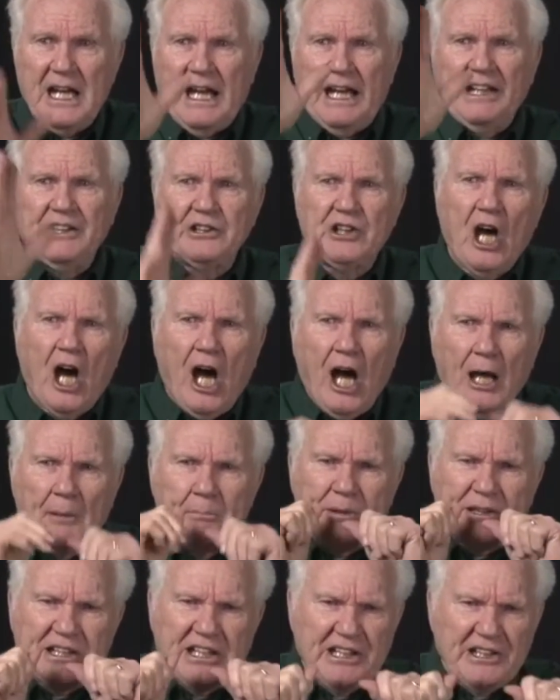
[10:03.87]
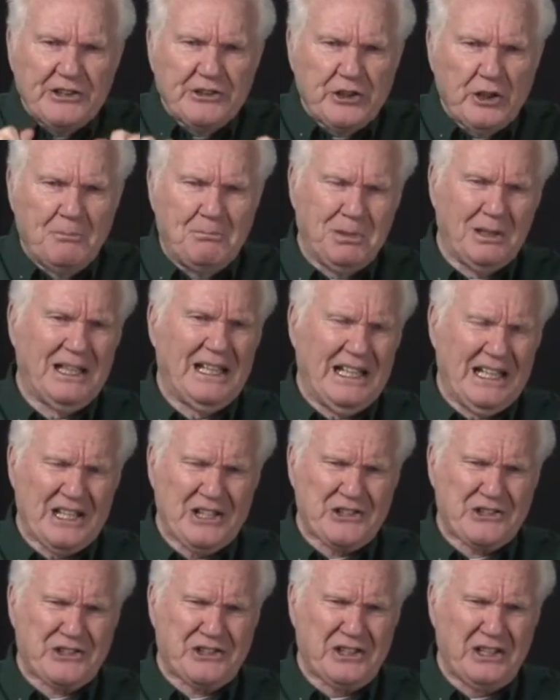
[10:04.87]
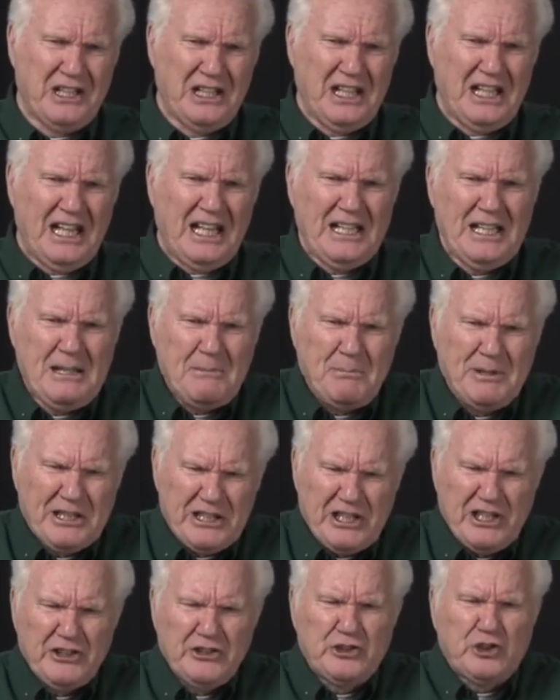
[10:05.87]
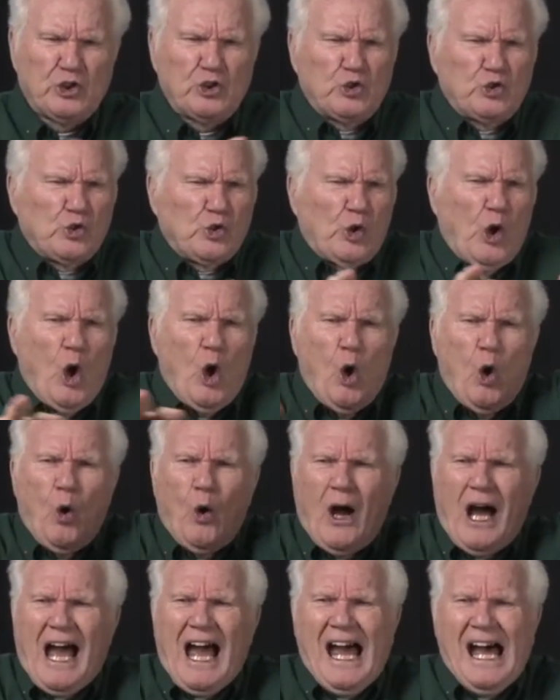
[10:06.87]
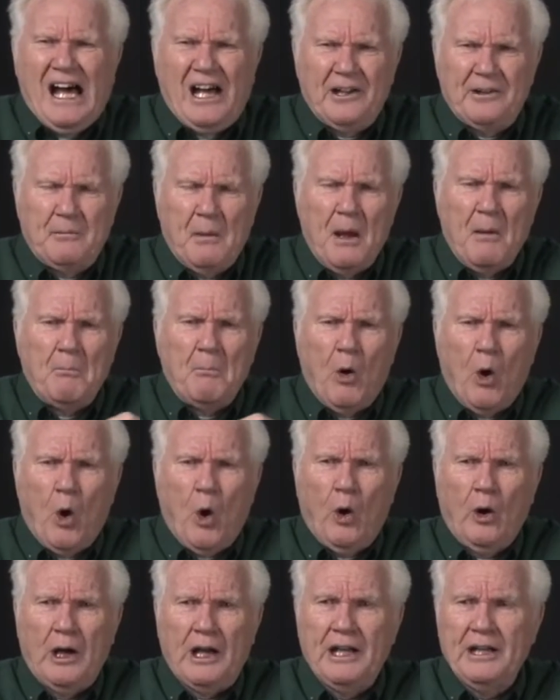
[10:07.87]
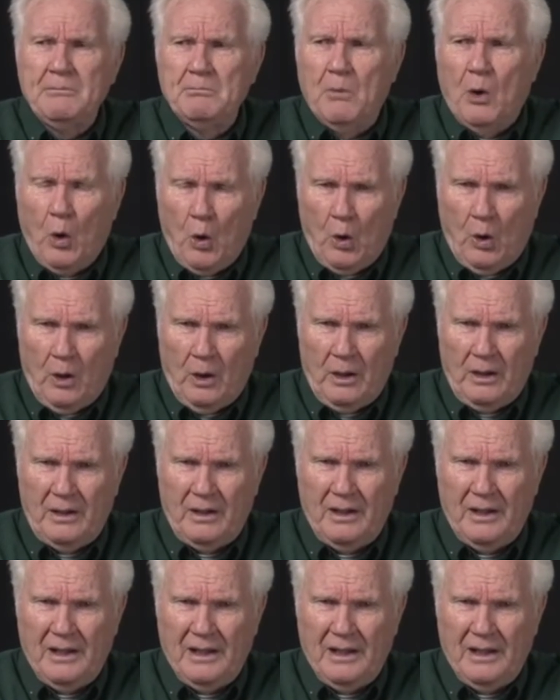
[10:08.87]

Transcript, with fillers: And God began to bless, and it began to grow out more and more.